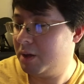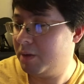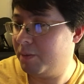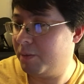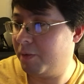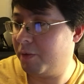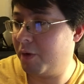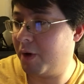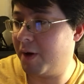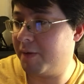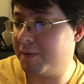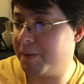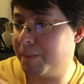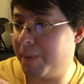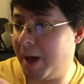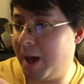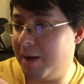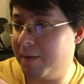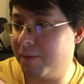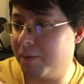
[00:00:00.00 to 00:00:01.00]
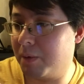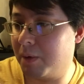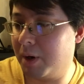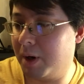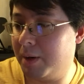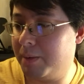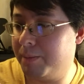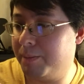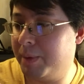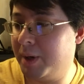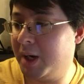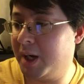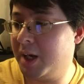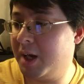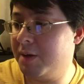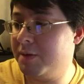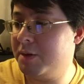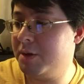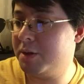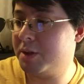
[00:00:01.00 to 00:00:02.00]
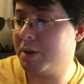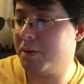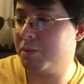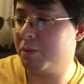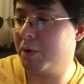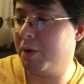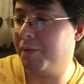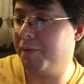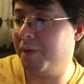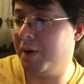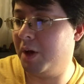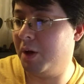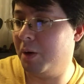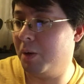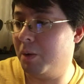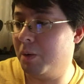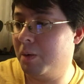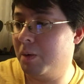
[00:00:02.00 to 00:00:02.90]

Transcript: before you have to pay for it. But it gives you some review.